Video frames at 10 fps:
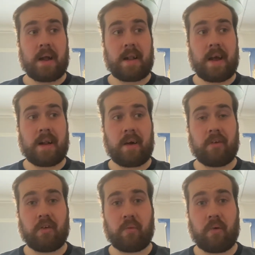Then I
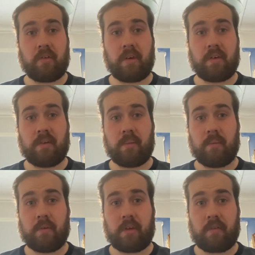was just watching
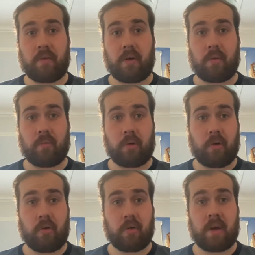some stuff on
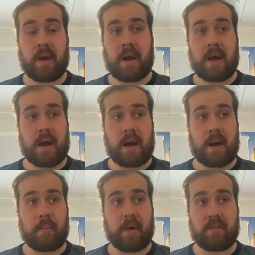record,
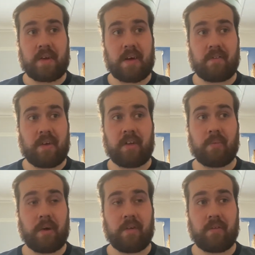bit of Netflix,
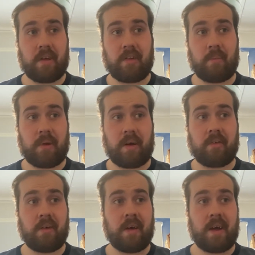bit of Disney Plus,
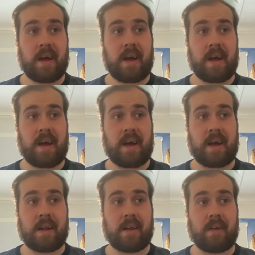
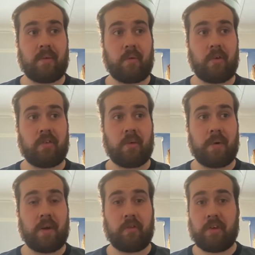and watched a
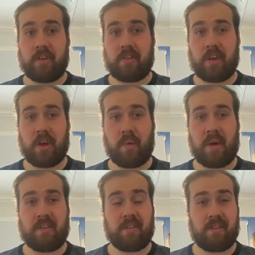bit of Grease 2.
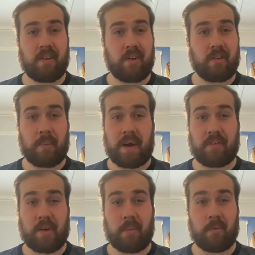Such a bad
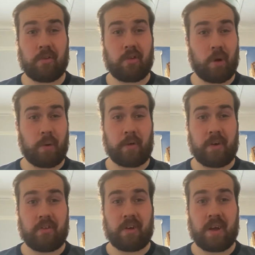film, super
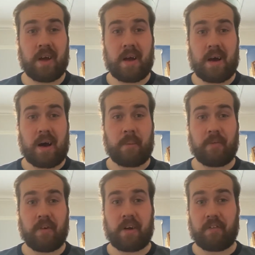cringy. I
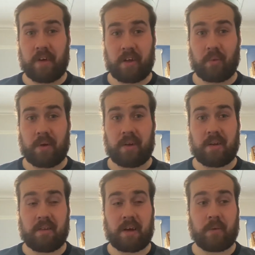prefer the first one to
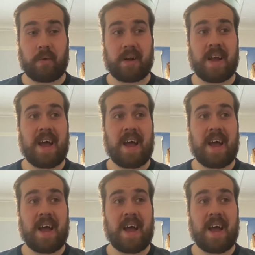the second one.